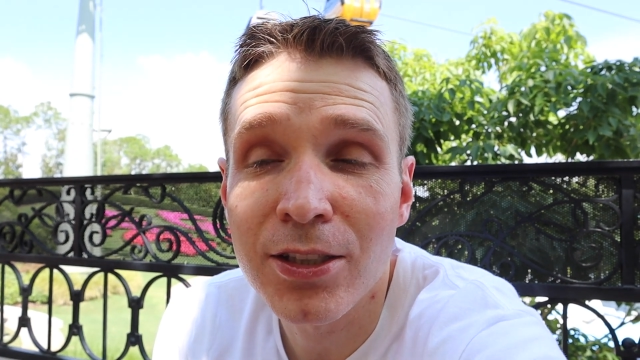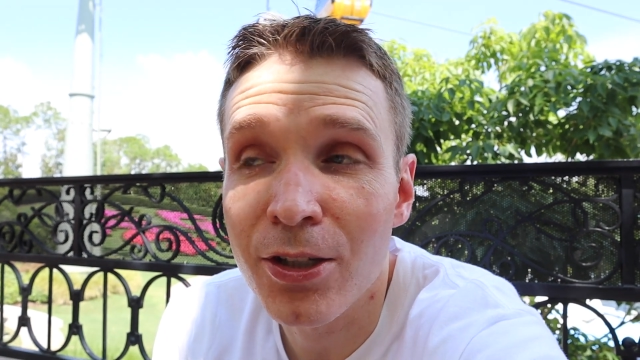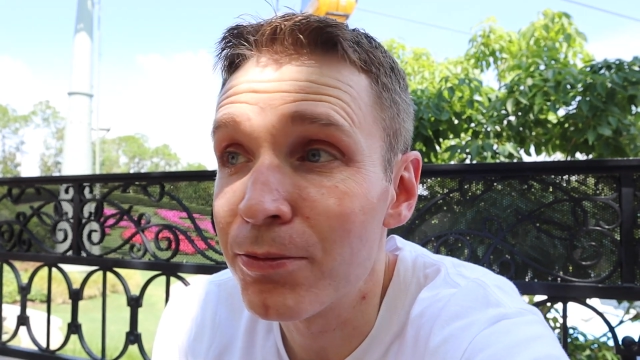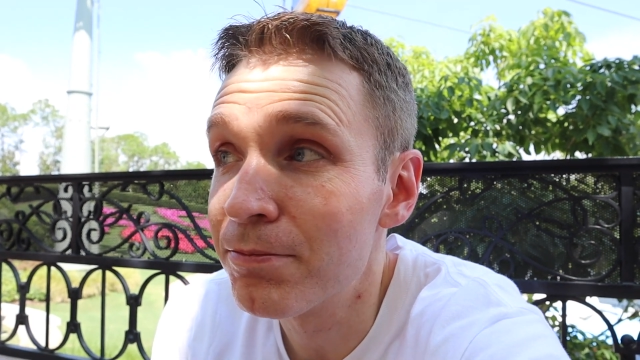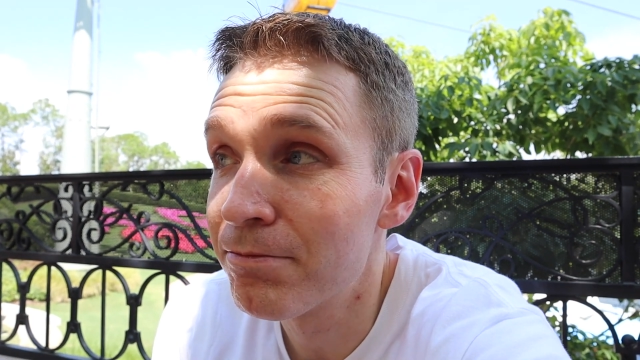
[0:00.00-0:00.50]

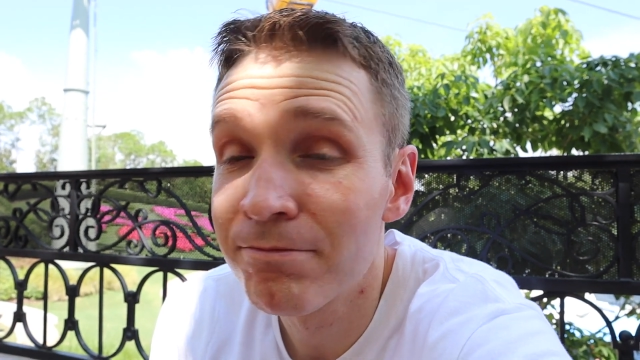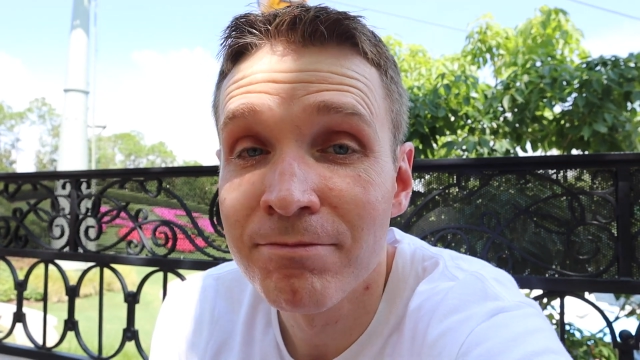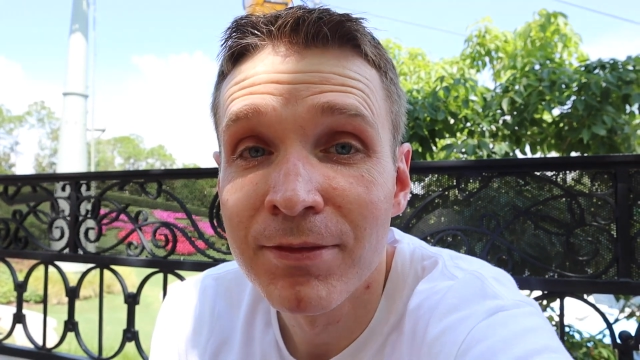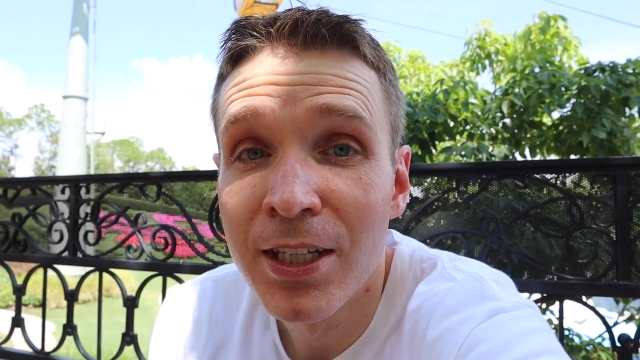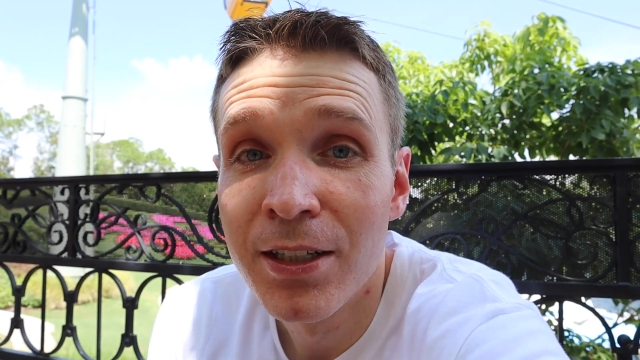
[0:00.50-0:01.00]
So,
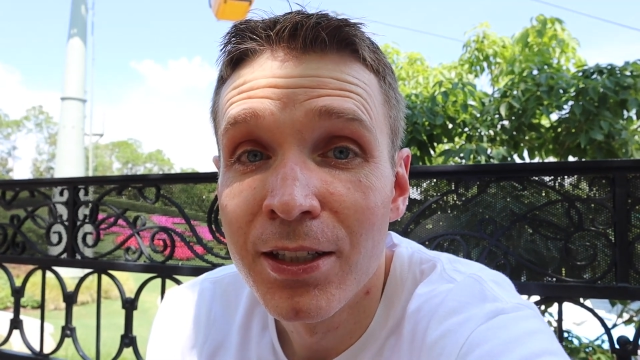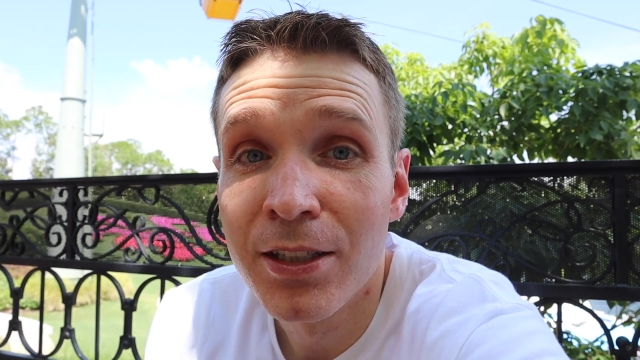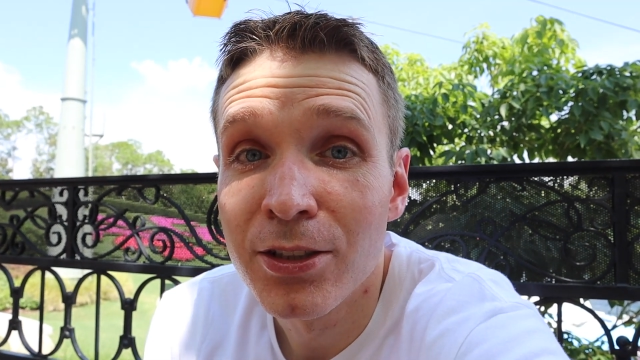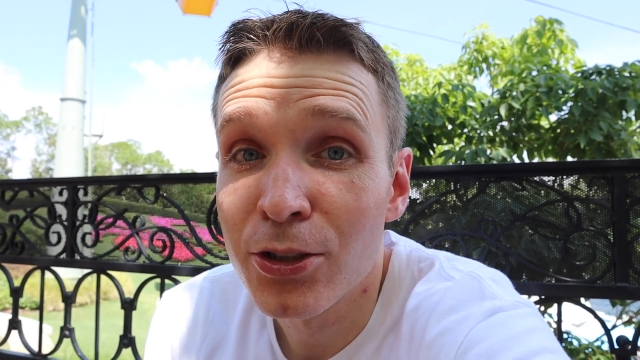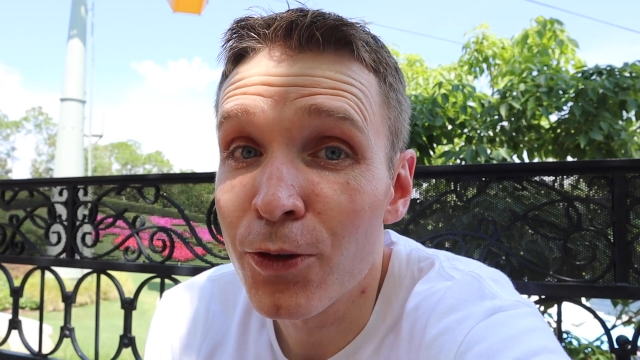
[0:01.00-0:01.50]

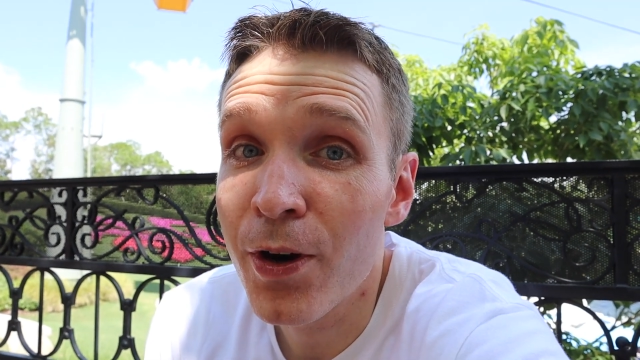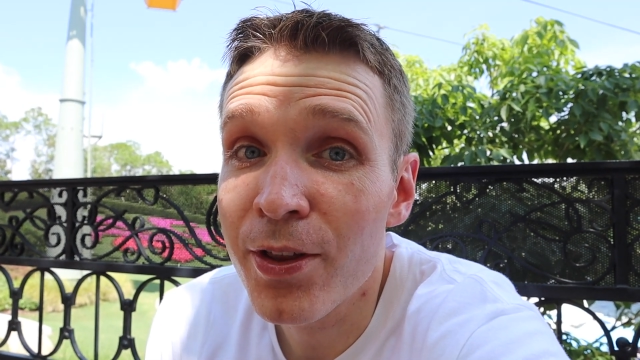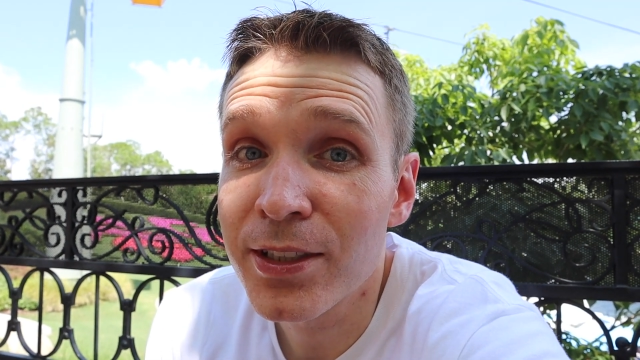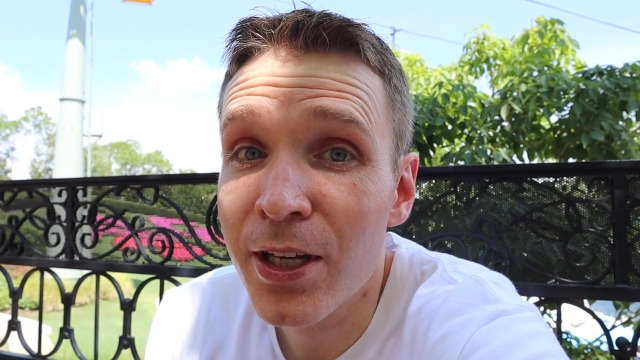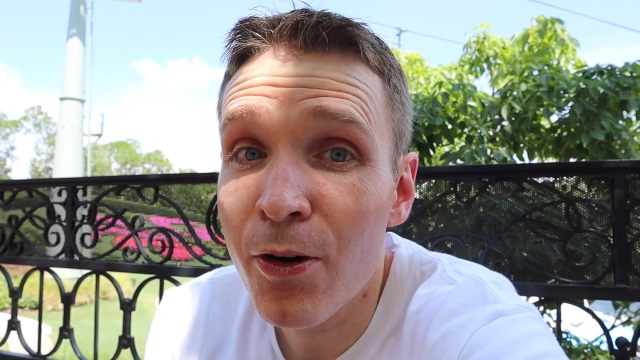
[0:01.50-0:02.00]
so far
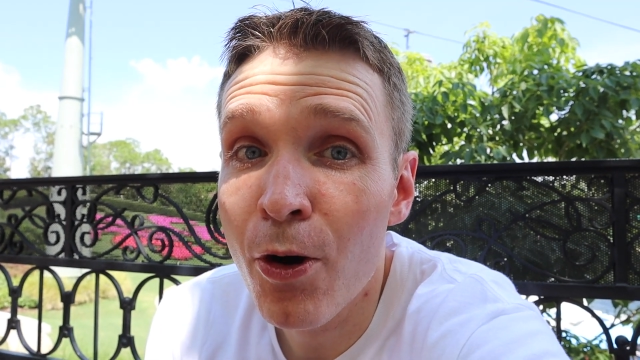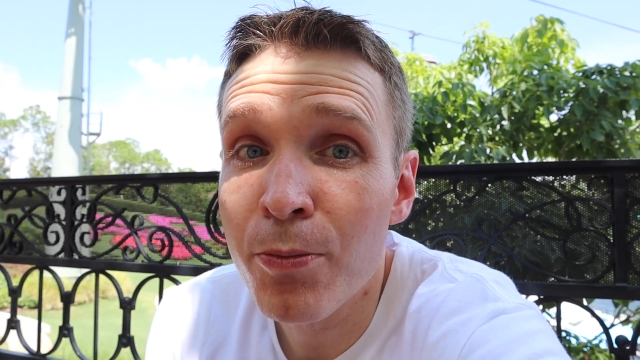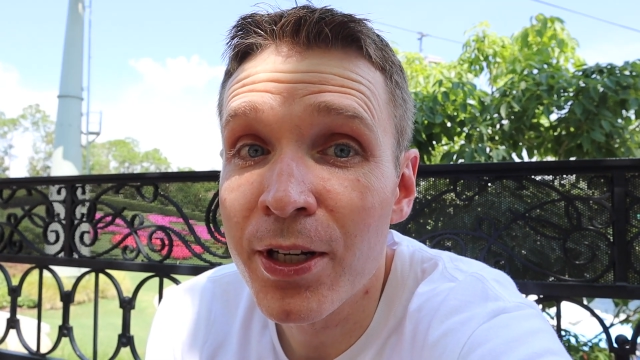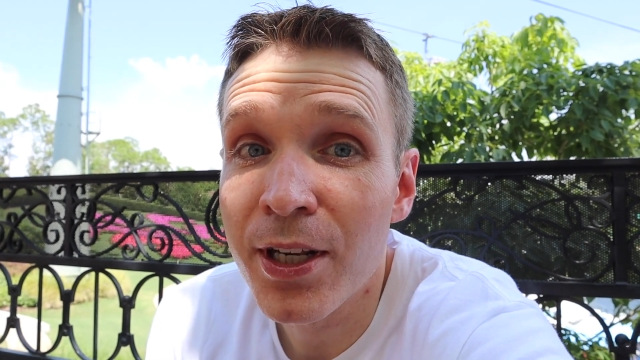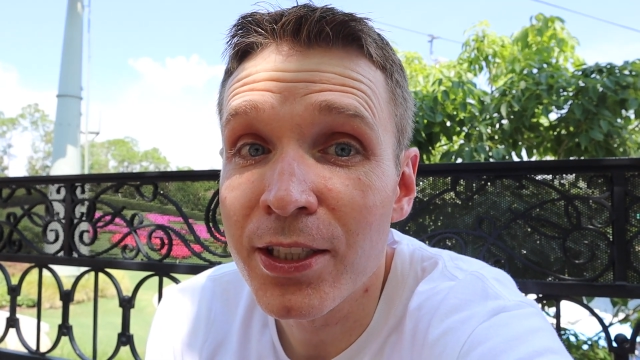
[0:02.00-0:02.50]
that's how
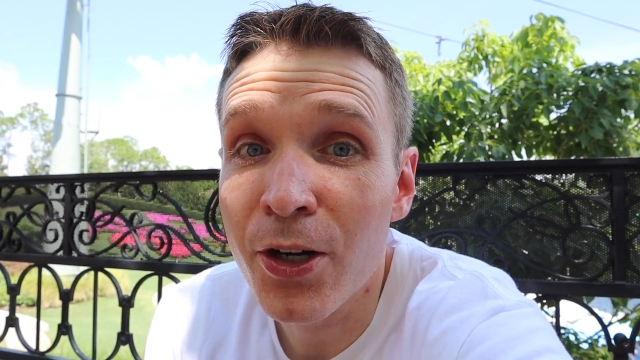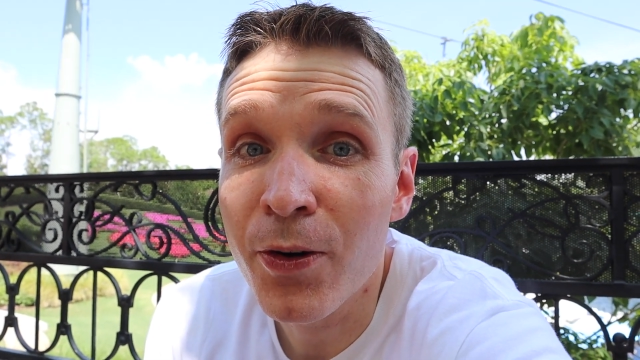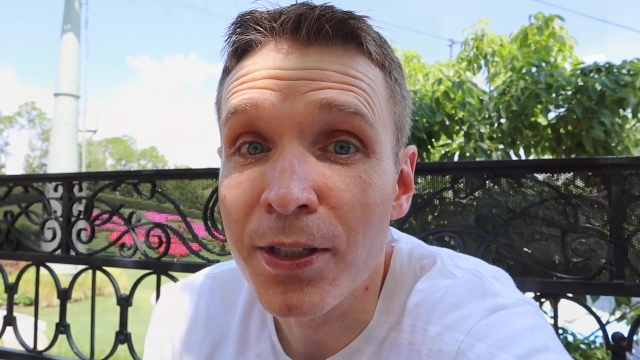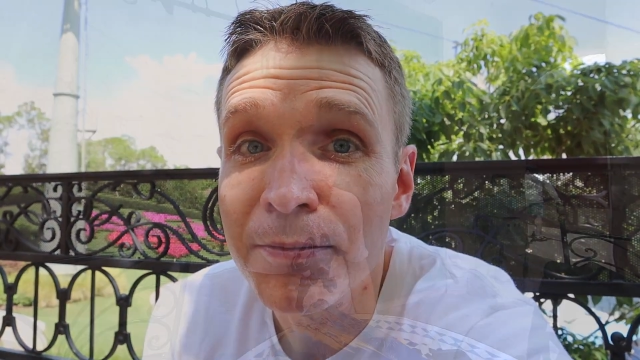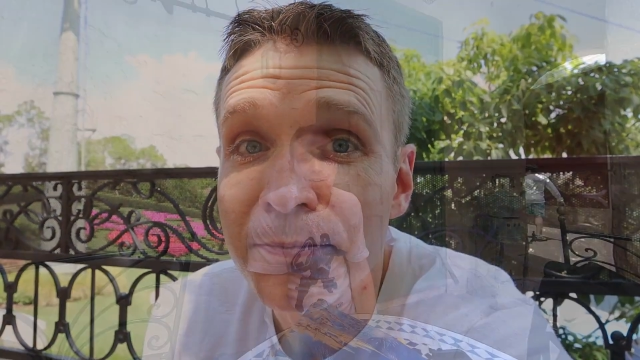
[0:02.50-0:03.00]
opening day is
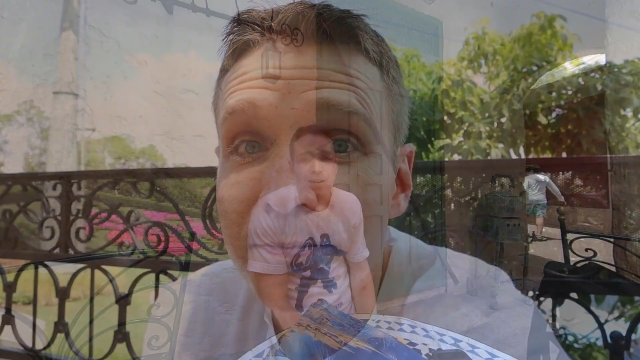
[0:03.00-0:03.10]
going.